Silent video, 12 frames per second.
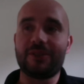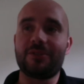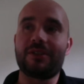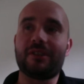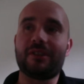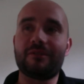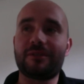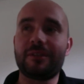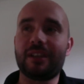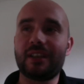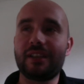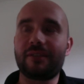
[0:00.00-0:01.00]
So I was
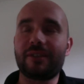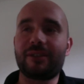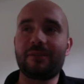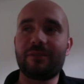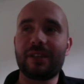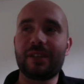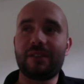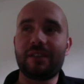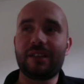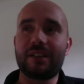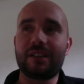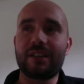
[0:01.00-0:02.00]
thinking if I could
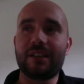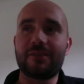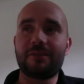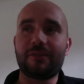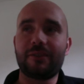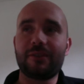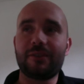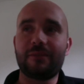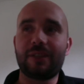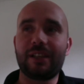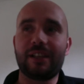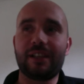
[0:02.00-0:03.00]
maybe set something up
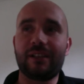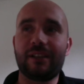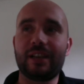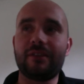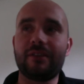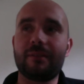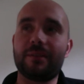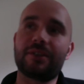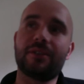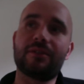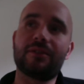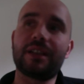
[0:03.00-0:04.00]
like that on Aweber.
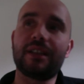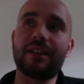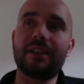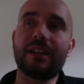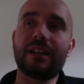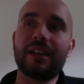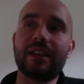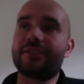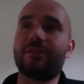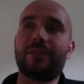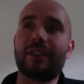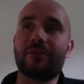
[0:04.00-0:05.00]
So say
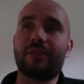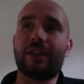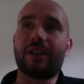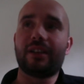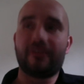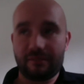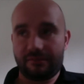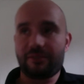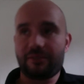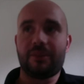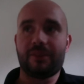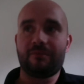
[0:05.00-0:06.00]

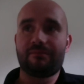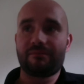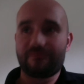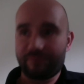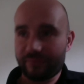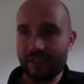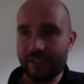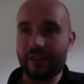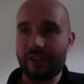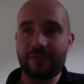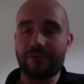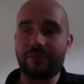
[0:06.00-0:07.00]
someone
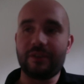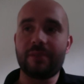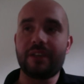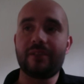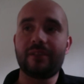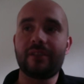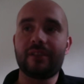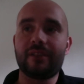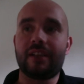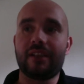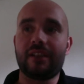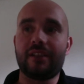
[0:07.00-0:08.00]
inquires through email
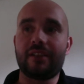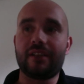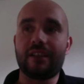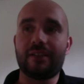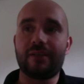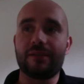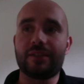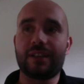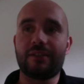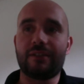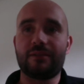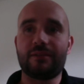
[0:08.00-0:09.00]
and they don't
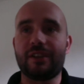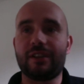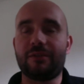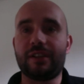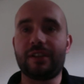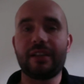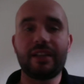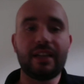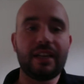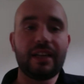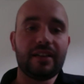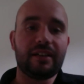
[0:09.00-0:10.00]
sign up straight away,
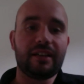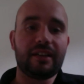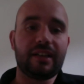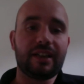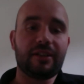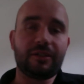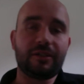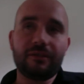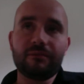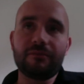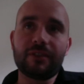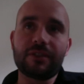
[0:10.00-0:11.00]
that then I
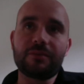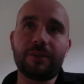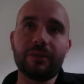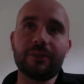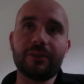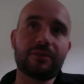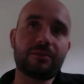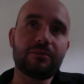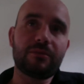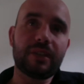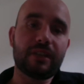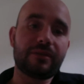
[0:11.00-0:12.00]
can respond
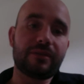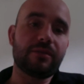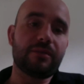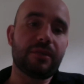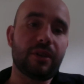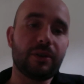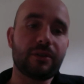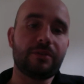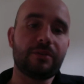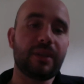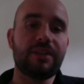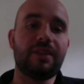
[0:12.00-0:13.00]
with some
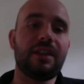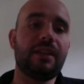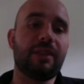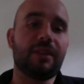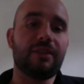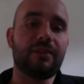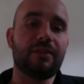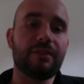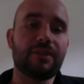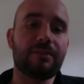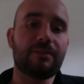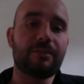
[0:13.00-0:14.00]
automated
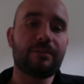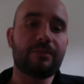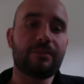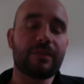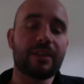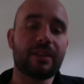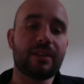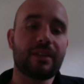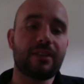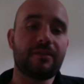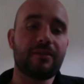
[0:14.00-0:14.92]
emails. I don't know.